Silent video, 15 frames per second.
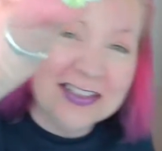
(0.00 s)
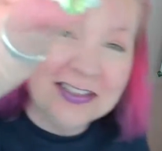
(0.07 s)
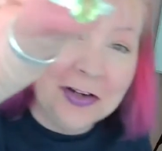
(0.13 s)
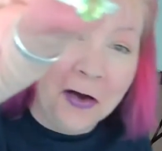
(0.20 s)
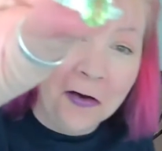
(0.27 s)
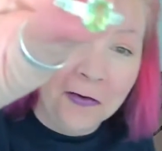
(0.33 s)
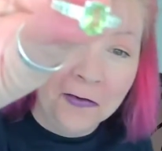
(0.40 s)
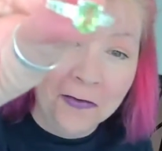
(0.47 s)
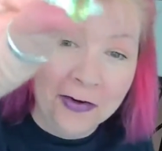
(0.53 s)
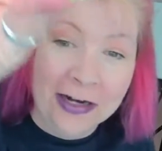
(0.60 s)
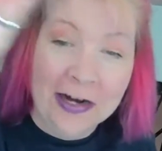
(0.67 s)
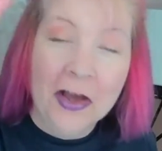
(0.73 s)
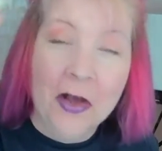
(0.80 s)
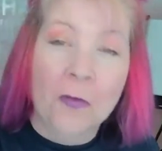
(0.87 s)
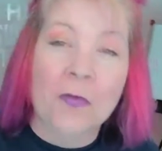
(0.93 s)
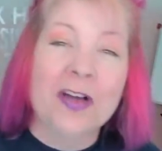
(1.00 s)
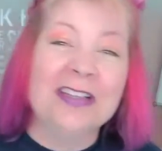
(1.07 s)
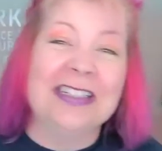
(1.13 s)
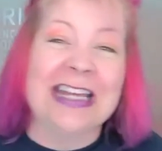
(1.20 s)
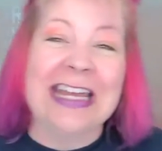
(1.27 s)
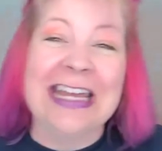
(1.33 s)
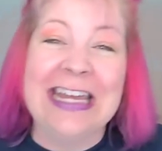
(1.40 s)
stone
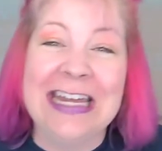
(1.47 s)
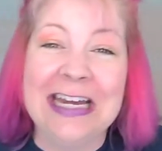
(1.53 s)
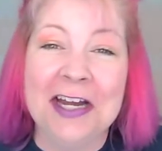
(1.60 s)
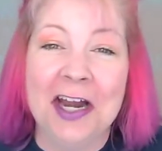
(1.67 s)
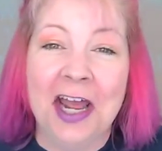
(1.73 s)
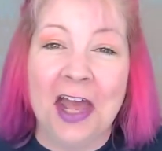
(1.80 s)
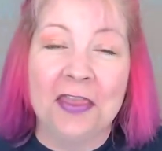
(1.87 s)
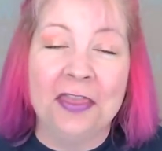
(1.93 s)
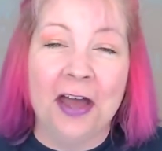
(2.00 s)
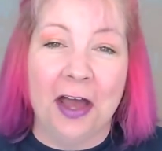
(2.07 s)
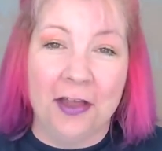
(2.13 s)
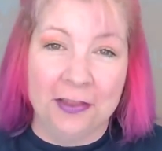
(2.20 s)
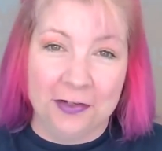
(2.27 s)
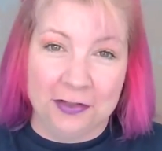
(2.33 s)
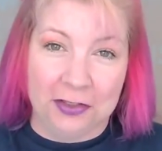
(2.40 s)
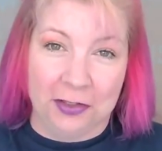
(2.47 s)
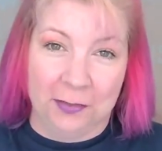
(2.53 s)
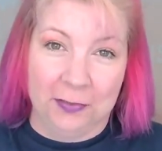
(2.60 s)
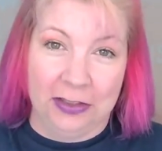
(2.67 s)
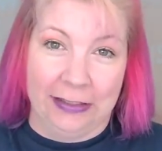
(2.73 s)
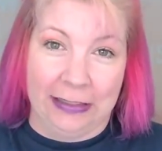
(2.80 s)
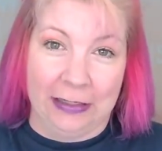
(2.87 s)
was in the other
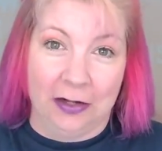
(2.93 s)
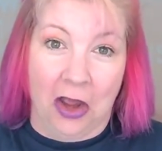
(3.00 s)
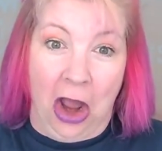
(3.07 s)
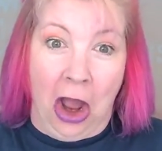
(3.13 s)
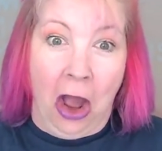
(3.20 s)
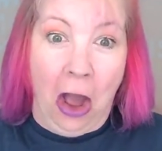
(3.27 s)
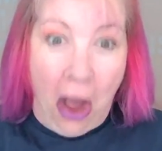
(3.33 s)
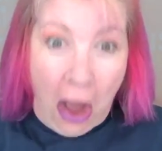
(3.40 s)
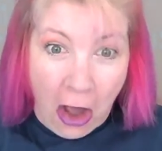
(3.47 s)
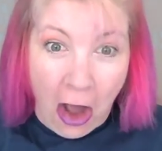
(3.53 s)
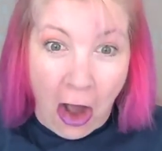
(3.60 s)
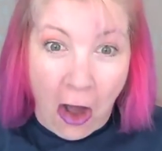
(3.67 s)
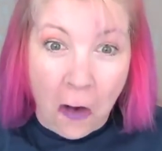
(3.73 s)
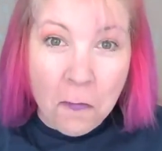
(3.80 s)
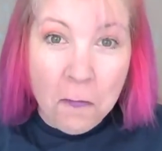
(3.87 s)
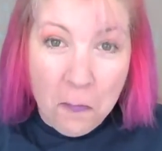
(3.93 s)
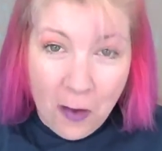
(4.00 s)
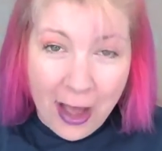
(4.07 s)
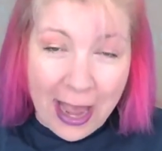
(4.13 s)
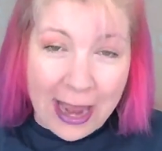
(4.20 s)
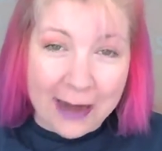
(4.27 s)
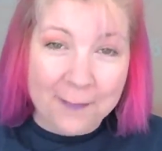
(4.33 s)
tourmaline.
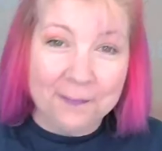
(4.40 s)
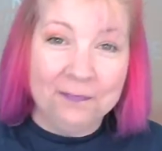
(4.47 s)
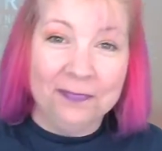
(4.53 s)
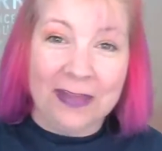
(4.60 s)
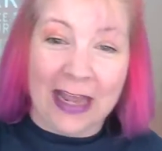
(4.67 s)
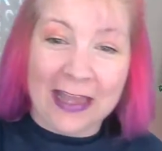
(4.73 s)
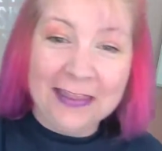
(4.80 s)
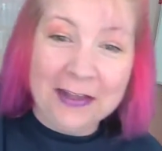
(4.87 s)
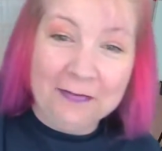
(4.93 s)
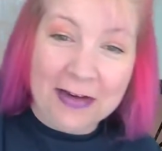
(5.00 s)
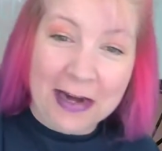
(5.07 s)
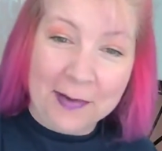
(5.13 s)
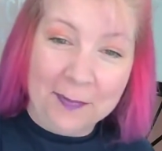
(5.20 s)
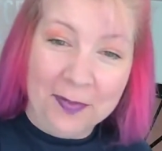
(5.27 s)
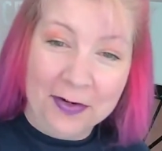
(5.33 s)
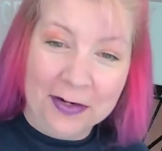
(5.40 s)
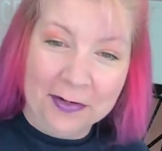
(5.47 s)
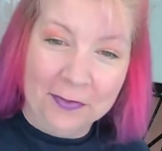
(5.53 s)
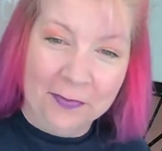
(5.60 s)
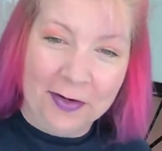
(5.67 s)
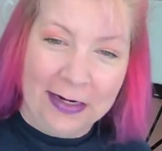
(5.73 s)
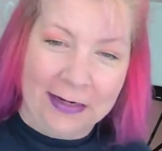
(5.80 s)
What? And then we had to put
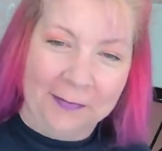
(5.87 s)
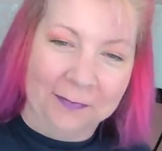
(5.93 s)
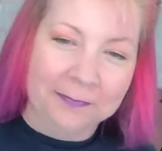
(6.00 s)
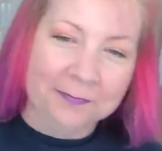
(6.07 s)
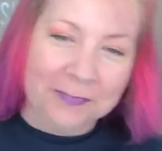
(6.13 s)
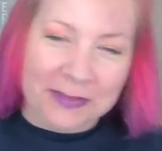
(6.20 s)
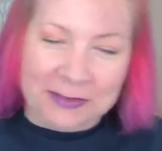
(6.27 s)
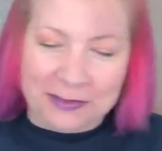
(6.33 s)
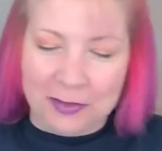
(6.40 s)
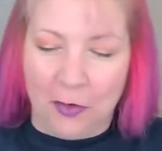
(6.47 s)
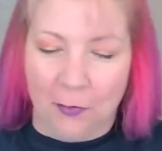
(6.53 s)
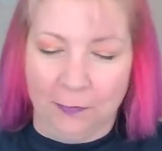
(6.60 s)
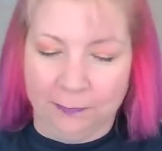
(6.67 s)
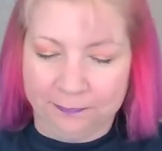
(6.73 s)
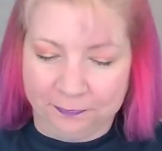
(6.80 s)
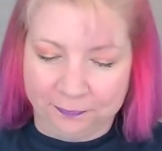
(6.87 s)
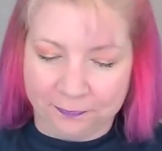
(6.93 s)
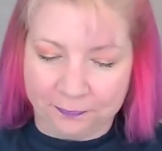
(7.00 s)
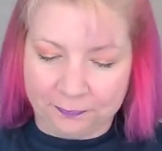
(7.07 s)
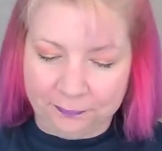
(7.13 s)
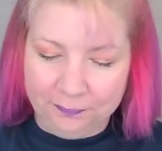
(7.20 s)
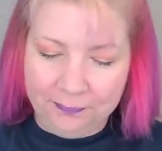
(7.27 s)
it in a ring. So
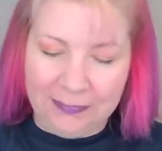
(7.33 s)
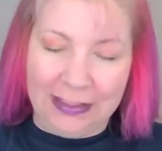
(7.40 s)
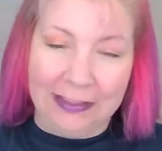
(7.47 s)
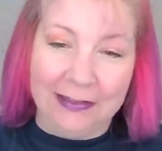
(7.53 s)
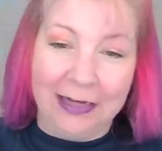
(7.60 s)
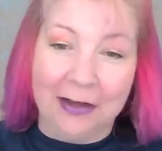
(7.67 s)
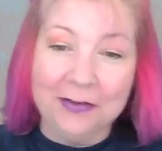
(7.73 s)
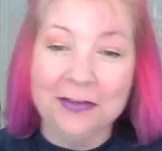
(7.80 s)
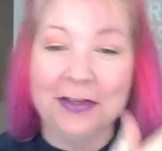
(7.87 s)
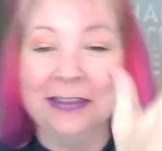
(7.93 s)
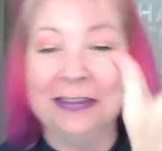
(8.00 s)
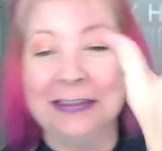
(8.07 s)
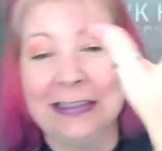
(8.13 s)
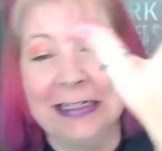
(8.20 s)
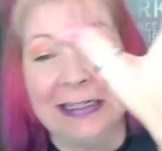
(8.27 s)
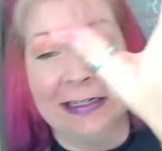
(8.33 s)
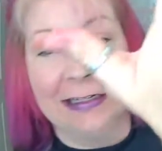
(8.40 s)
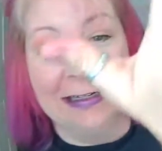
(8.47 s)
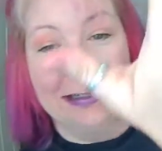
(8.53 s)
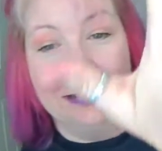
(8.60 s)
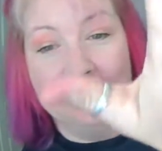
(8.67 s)
now you can see.